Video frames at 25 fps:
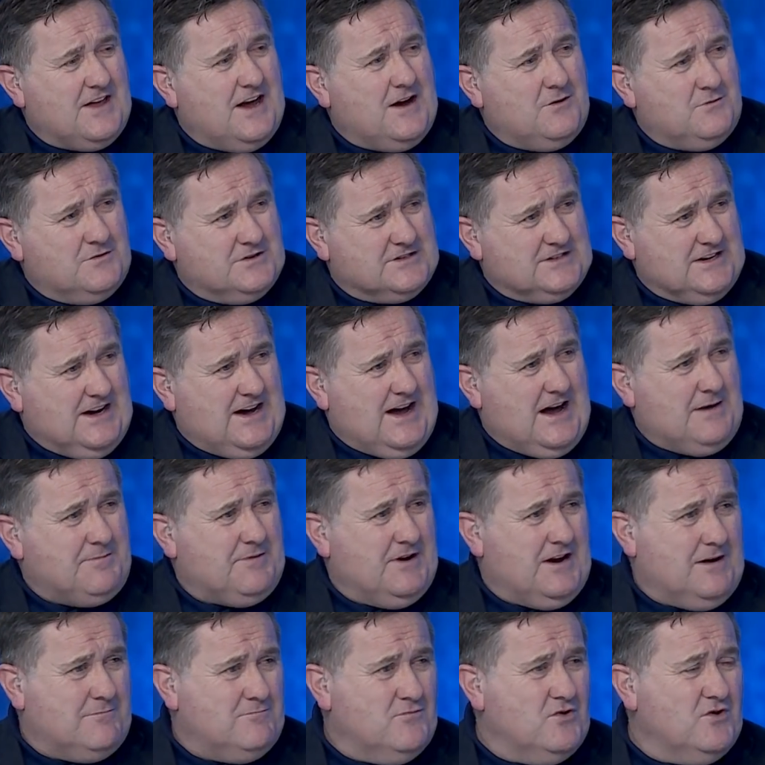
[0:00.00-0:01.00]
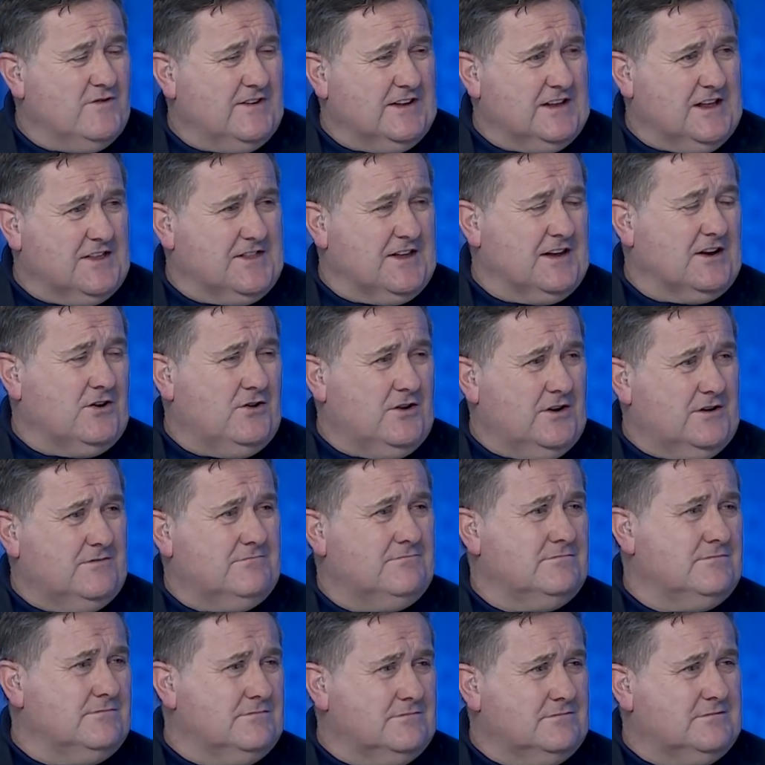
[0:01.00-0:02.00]
if that were to happen, I'm moving the thing
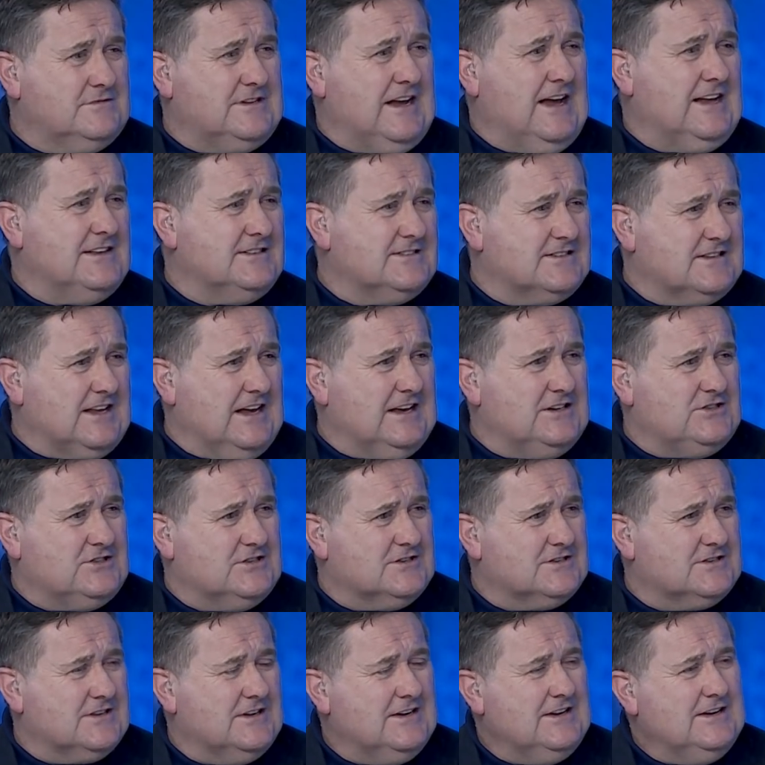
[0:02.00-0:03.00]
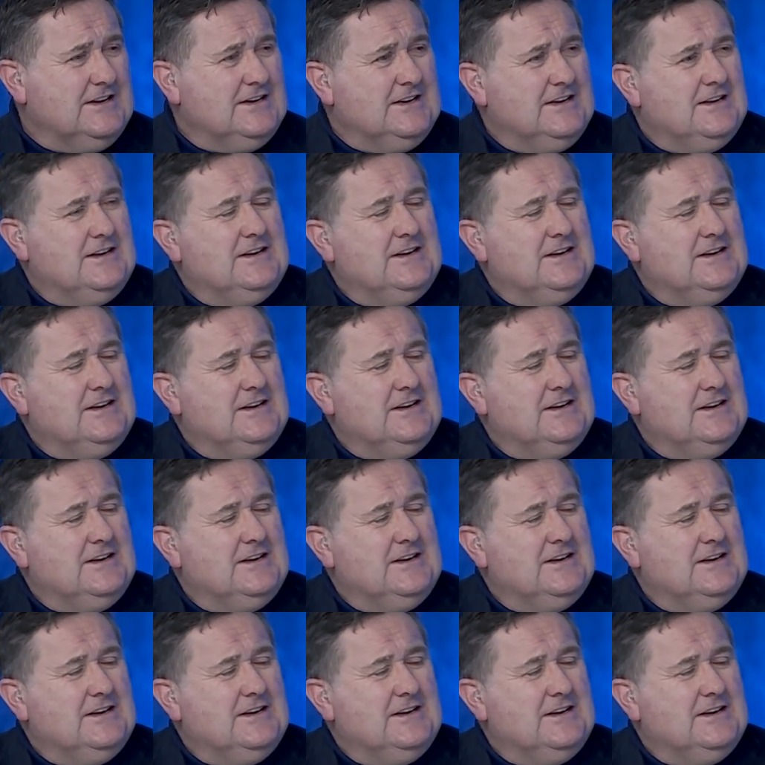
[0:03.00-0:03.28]
on 10 stages,